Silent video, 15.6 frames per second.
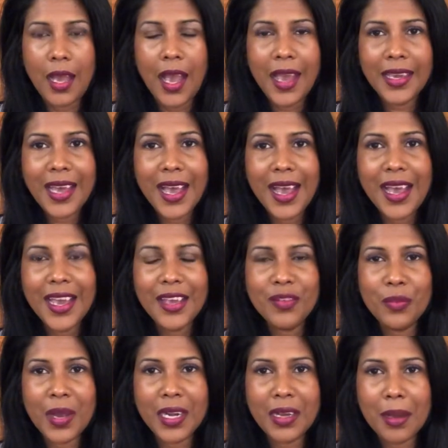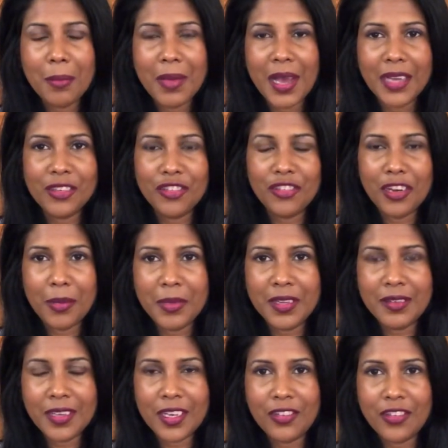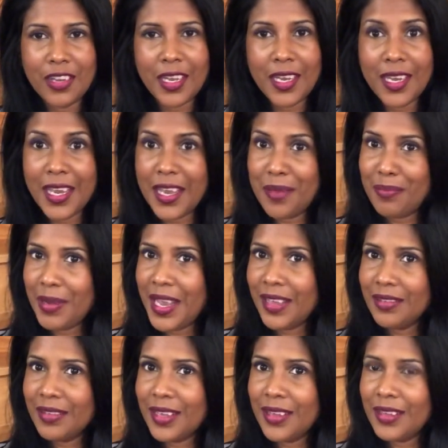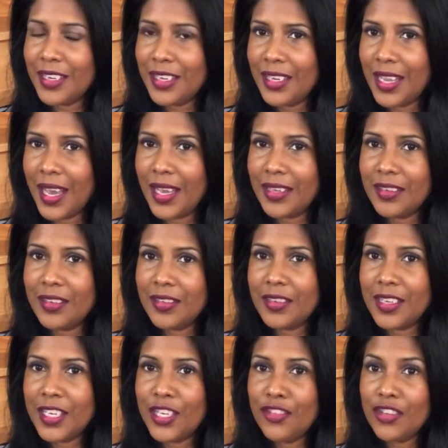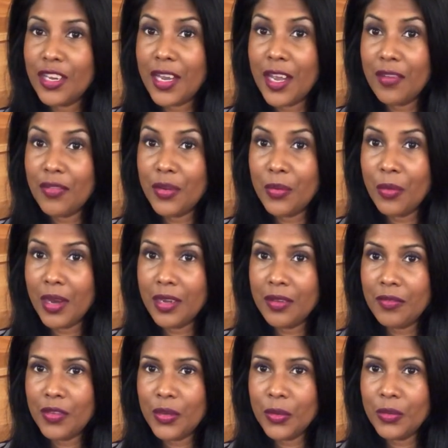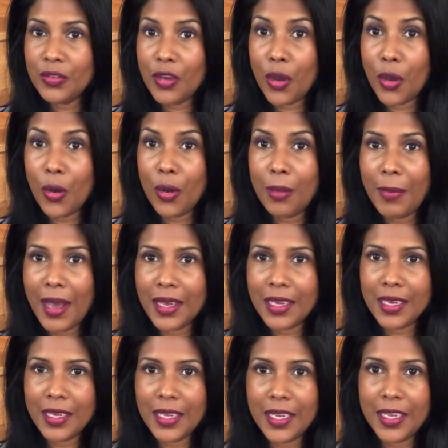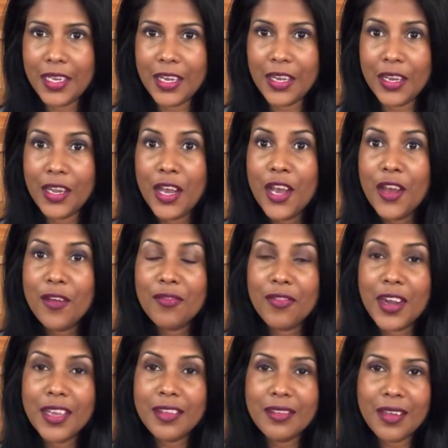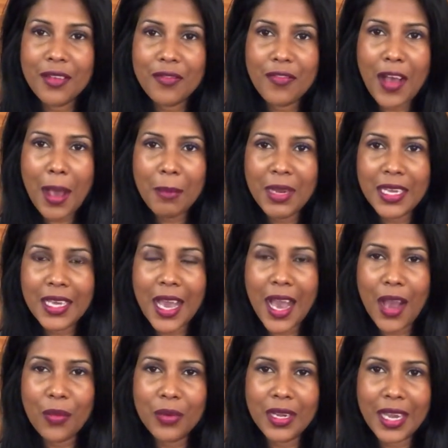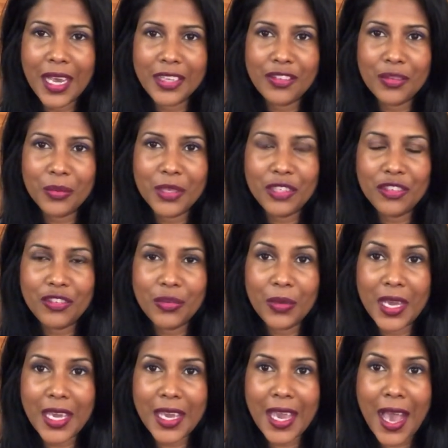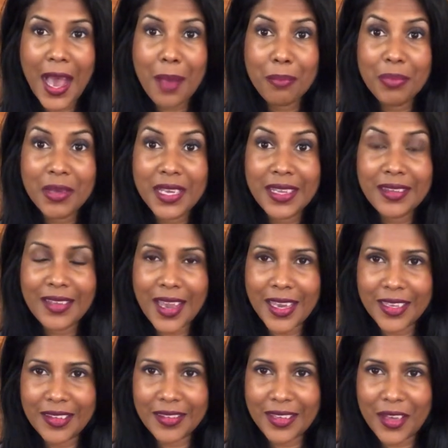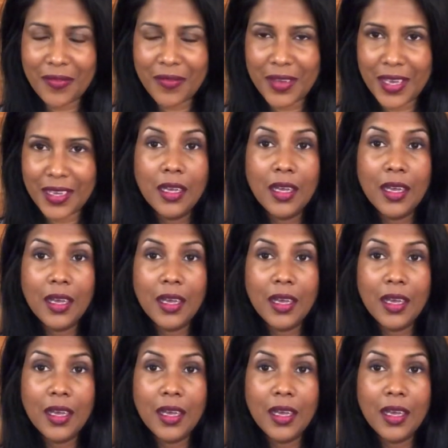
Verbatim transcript: Hi guys, welcome back to Sharmin's Kitchen. A pleasant good night to each and every one of you, to all my Canadian friends and family. I would like to wish you a happy Thanksgiving.